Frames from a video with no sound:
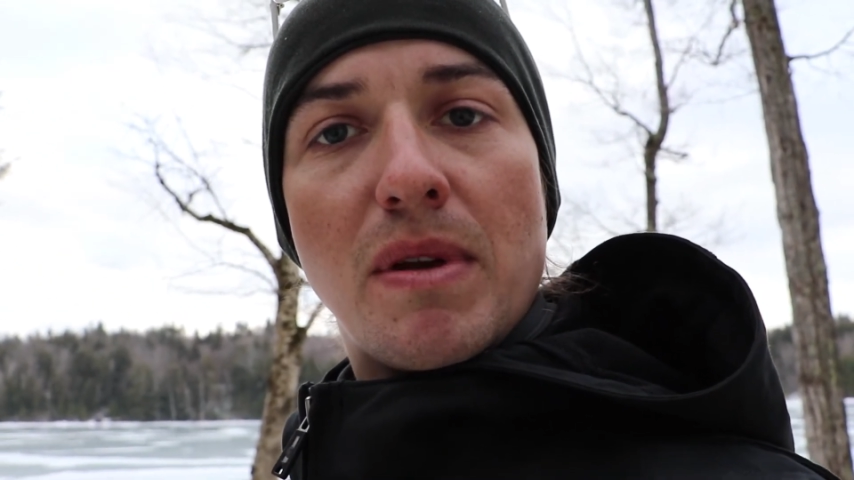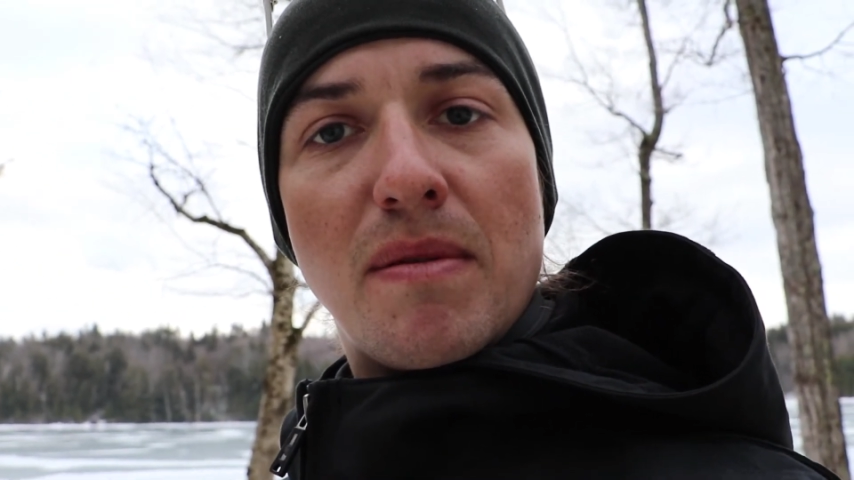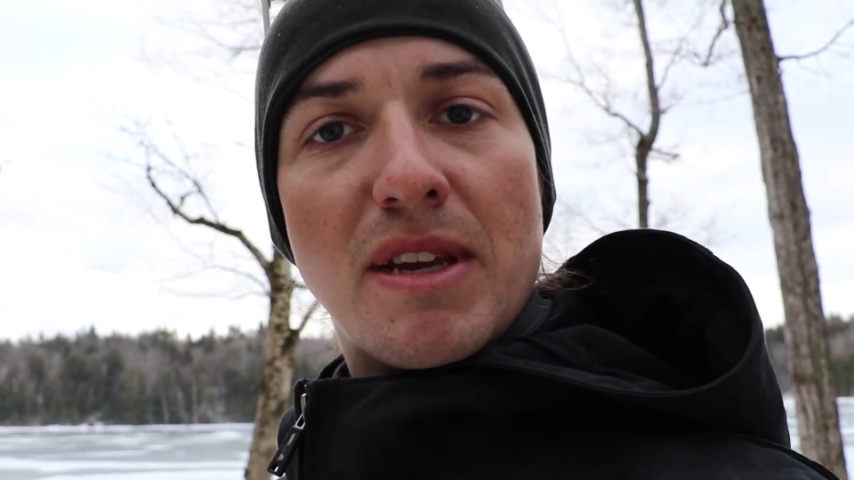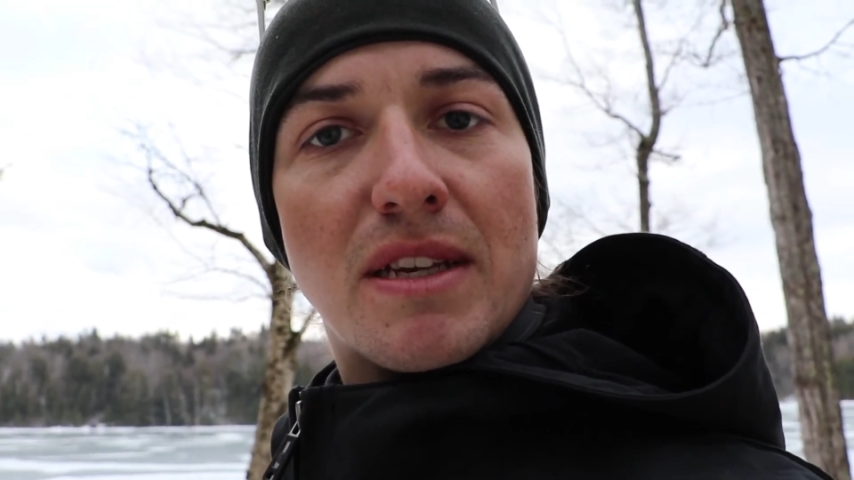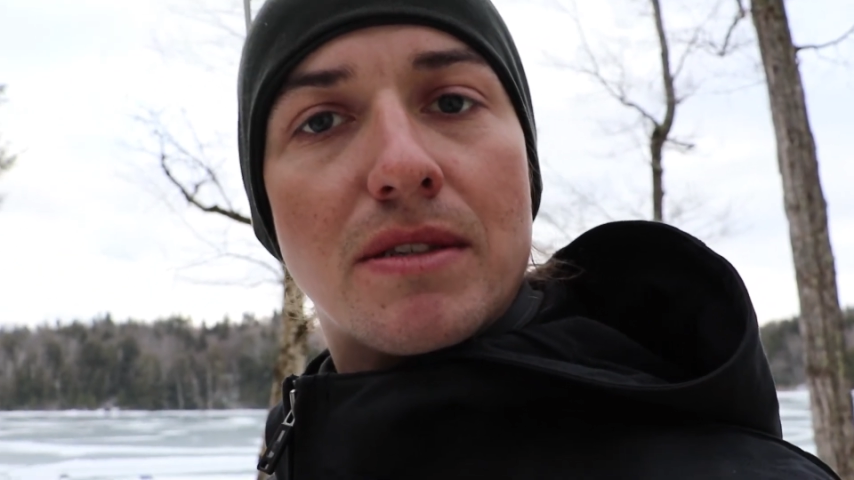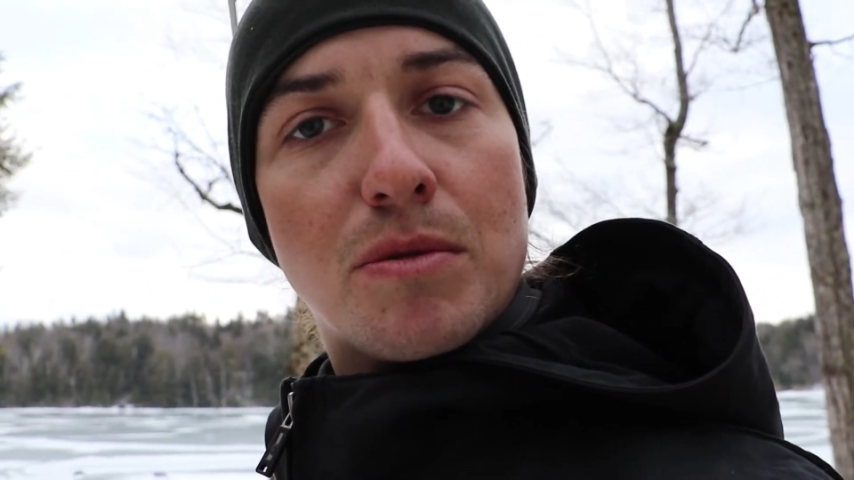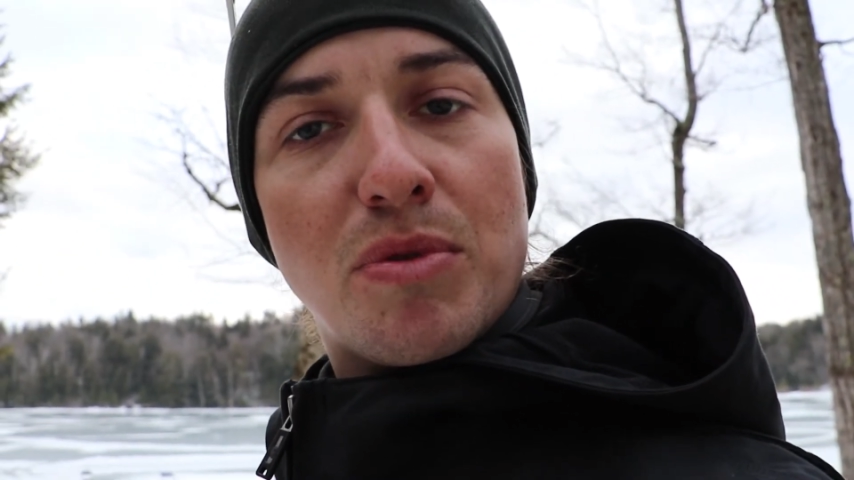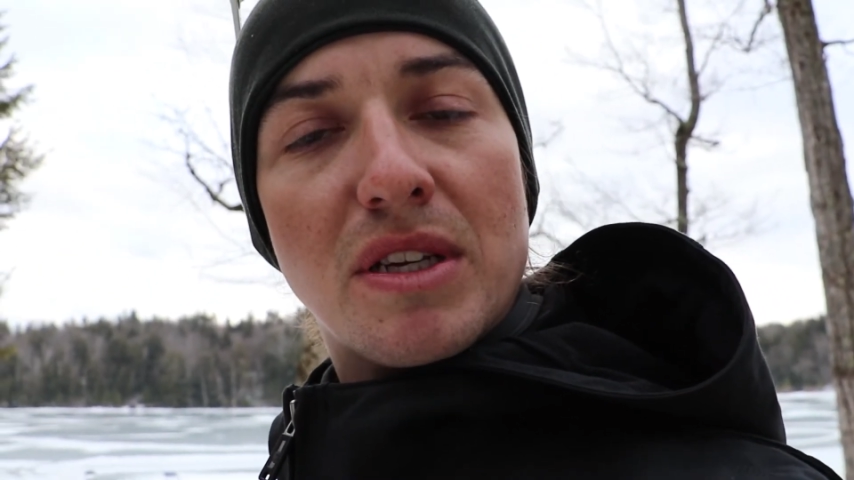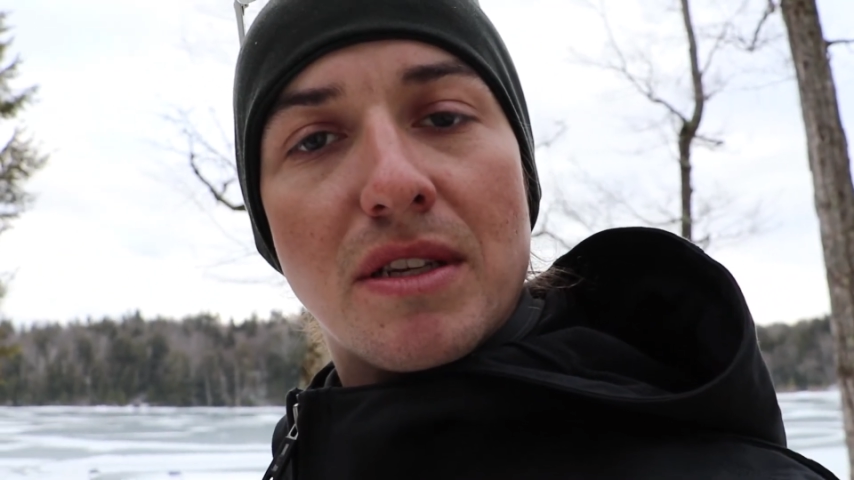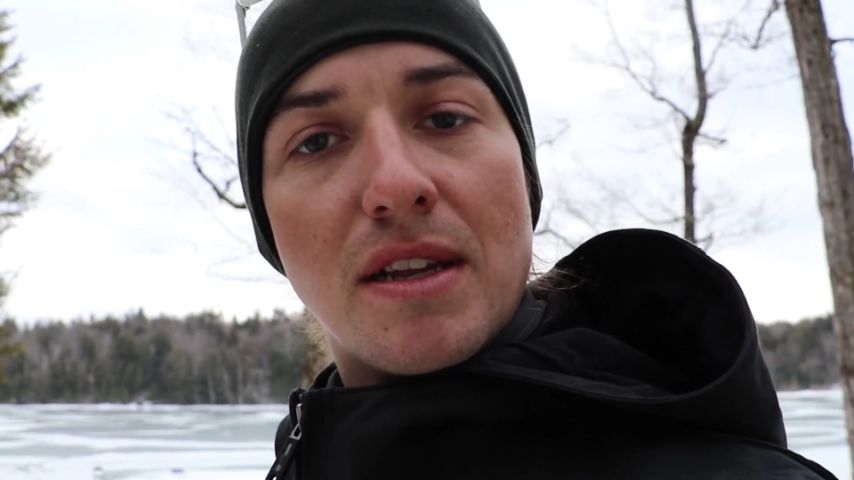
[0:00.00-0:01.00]
me because it's
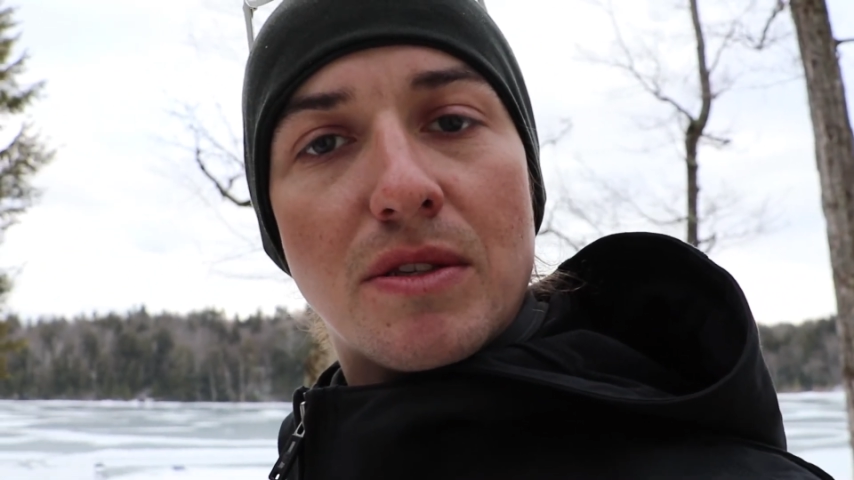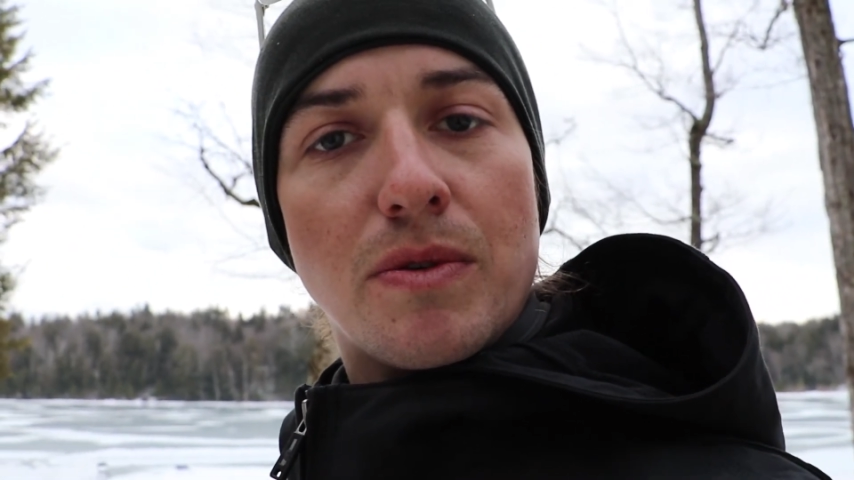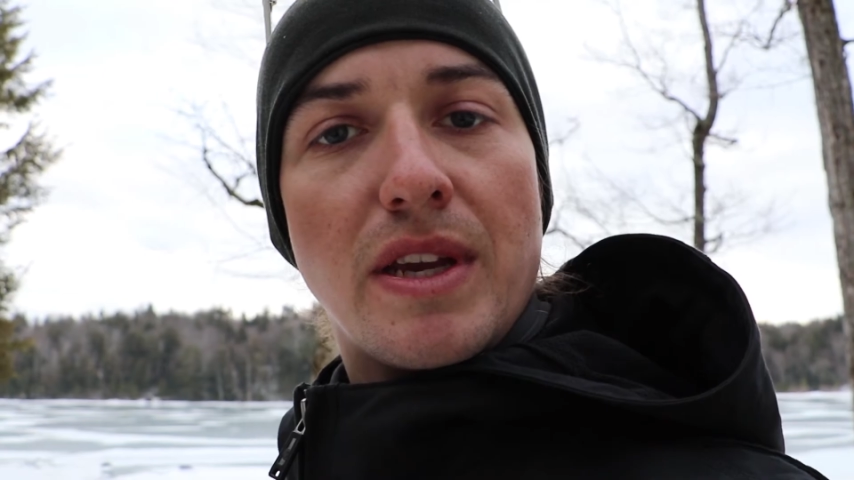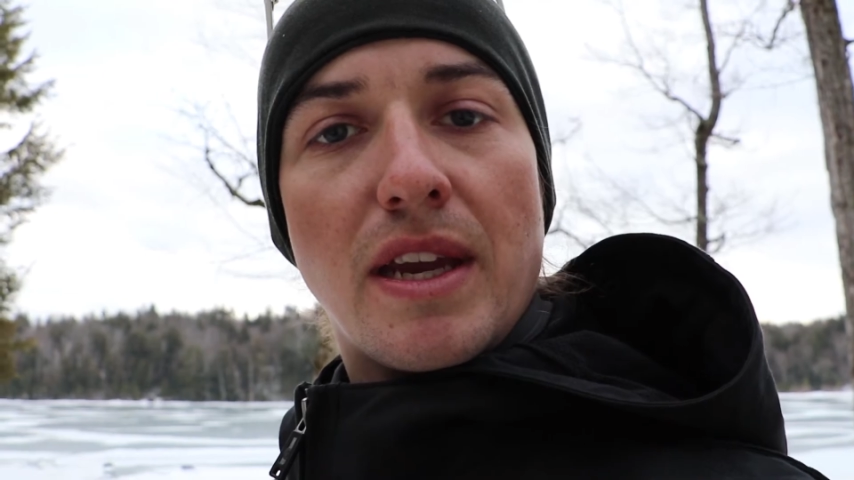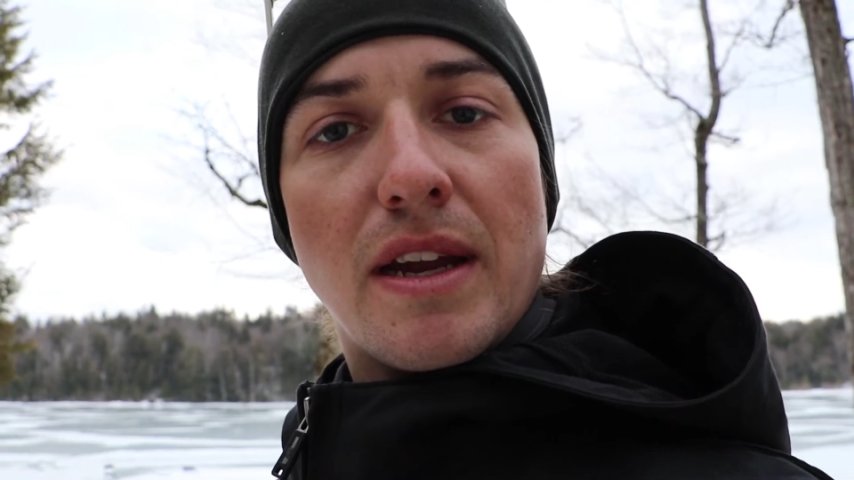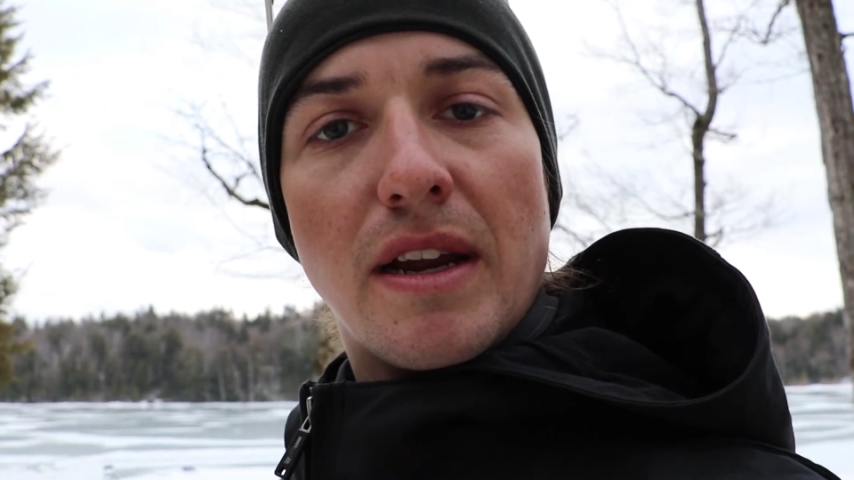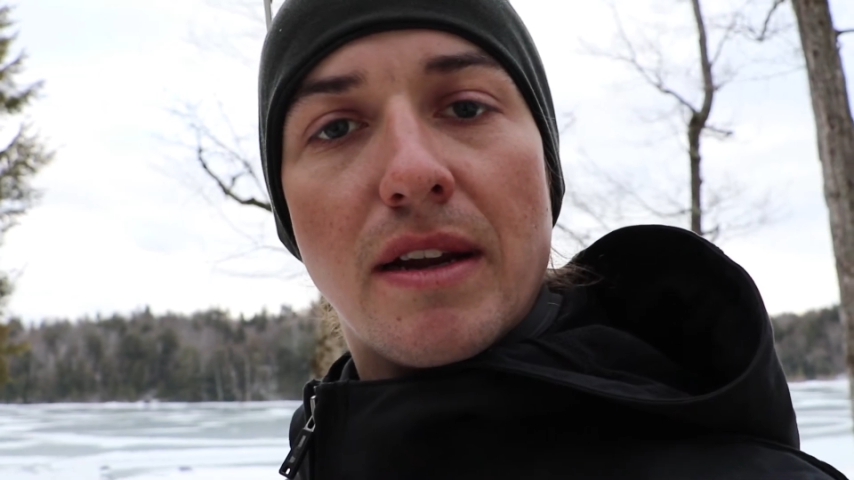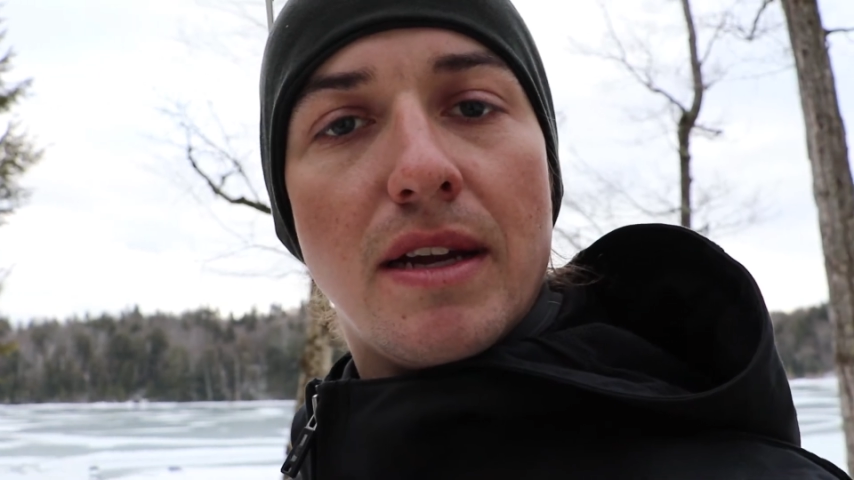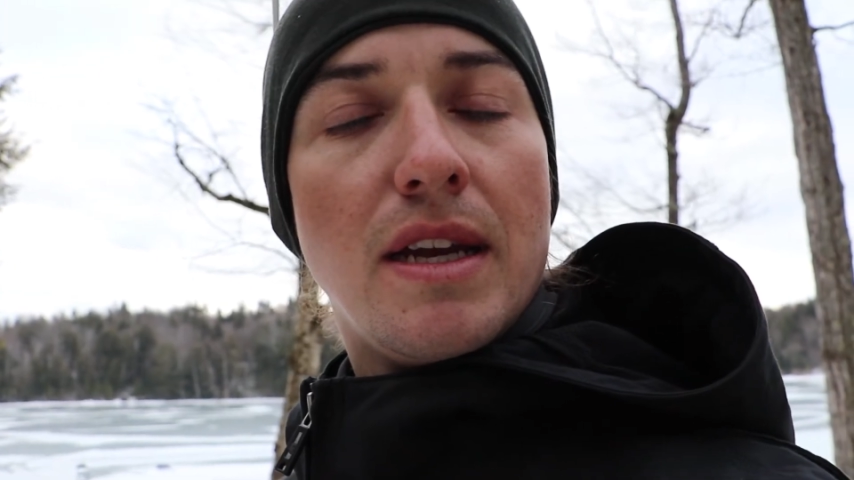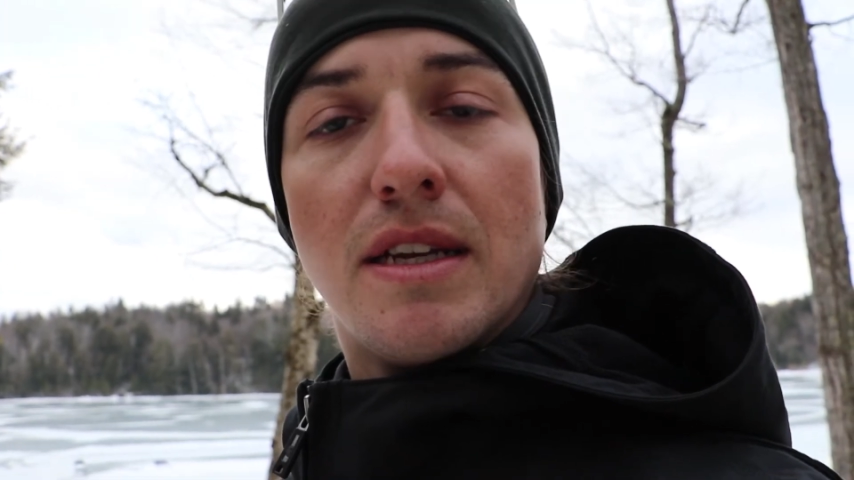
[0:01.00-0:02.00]
President's Week here.